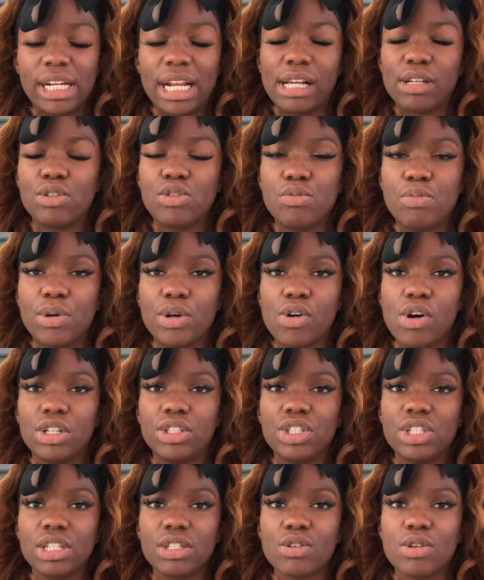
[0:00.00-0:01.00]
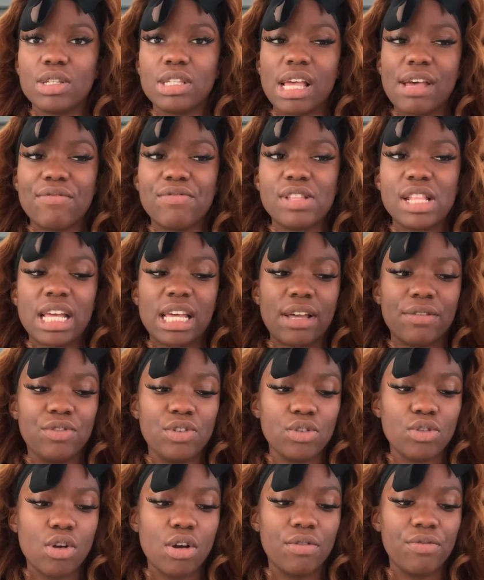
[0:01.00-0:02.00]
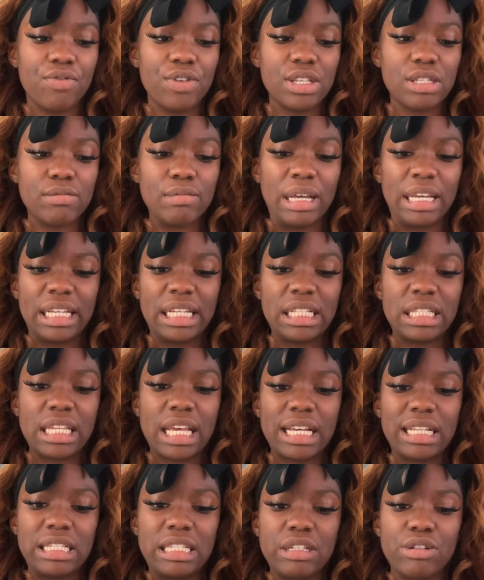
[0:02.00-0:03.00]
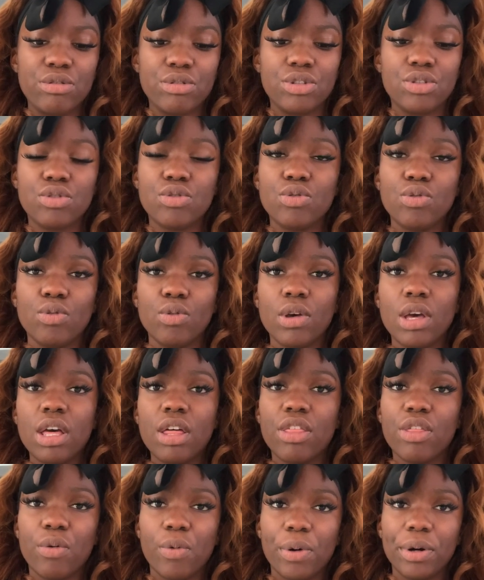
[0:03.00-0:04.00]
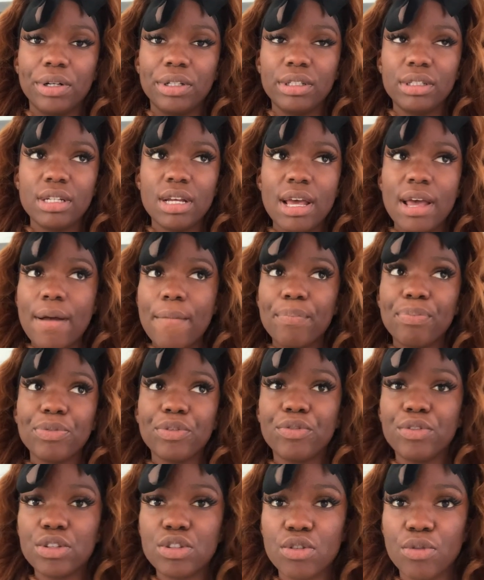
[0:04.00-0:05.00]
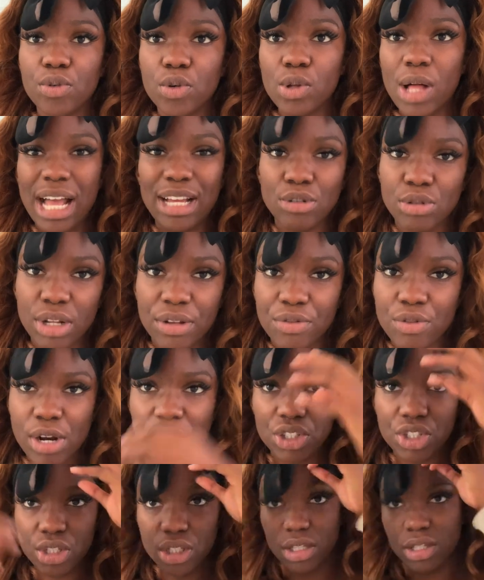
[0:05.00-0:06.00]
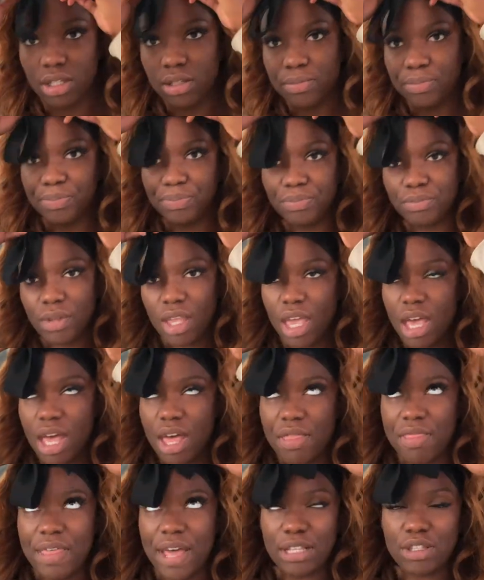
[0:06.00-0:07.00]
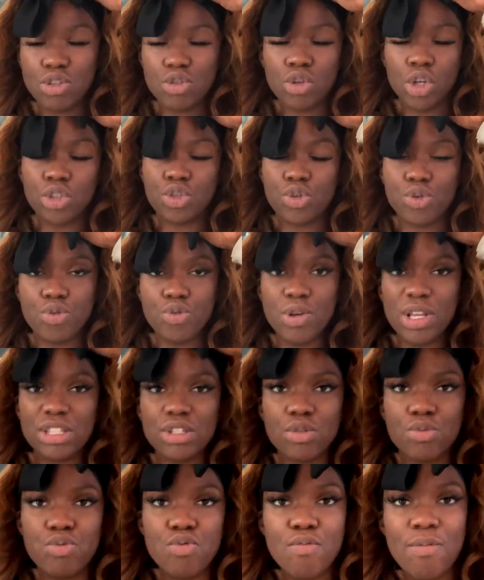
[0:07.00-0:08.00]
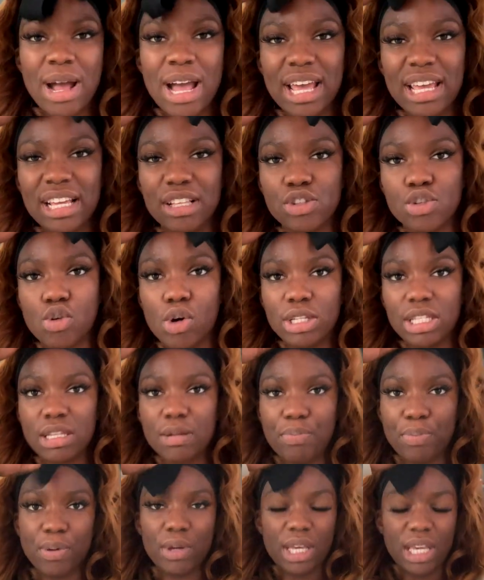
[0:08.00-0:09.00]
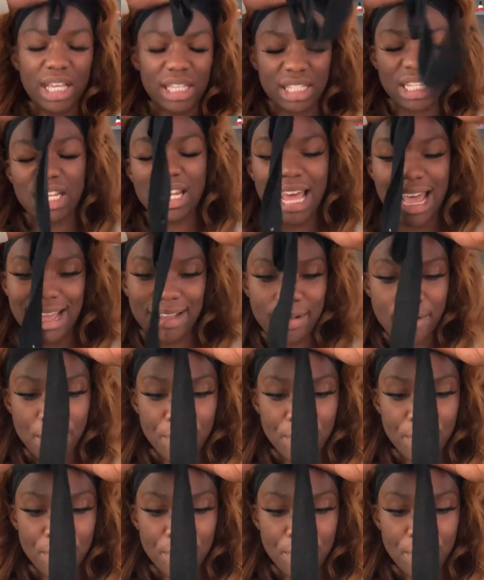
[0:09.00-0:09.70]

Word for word: like super conscious because I feel like I've just confessed my entire secrets to the world. First of all, I don't have crushes. That's not true. It's a rumor, it's gossip, it's a lie.